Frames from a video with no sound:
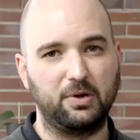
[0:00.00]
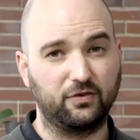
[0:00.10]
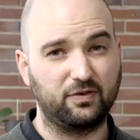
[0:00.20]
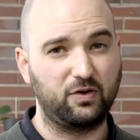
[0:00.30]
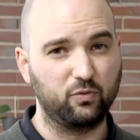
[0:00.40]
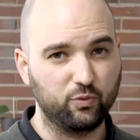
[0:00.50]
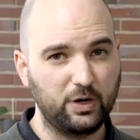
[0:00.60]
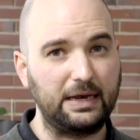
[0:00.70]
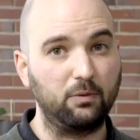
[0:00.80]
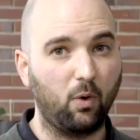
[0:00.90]
Because if you
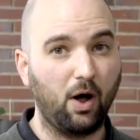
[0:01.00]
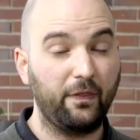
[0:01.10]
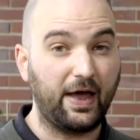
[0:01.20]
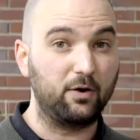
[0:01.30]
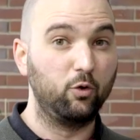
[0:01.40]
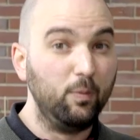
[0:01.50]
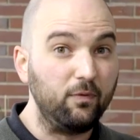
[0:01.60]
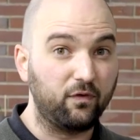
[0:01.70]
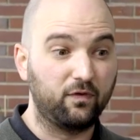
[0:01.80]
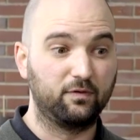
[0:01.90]
really want that
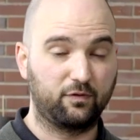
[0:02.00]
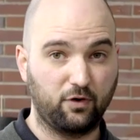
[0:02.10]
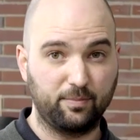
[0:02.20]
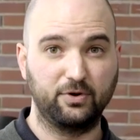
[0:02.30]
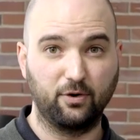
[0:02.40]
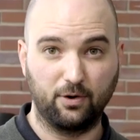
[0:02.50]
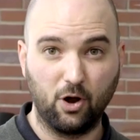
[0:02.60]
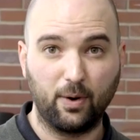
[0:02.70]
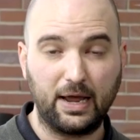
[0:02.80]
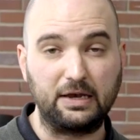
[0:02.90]
oomph from your
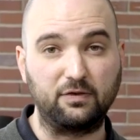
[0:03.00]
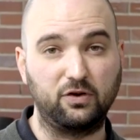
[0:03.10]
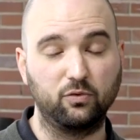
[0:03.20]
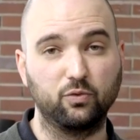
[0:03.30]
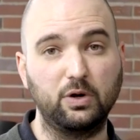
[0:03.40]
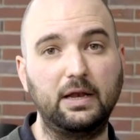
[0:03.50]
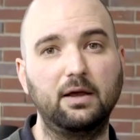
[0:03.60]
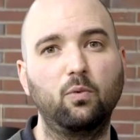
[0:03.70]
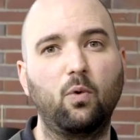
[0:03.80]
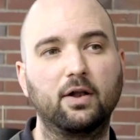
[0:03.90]
low end, if you
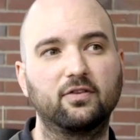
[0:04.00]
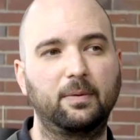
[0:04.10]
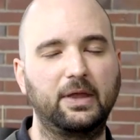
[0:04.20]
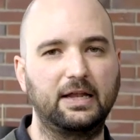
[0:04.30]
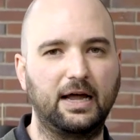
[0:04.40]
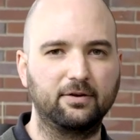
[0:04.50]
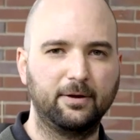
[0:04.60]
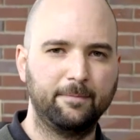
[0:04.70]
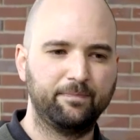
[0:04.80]
really want something that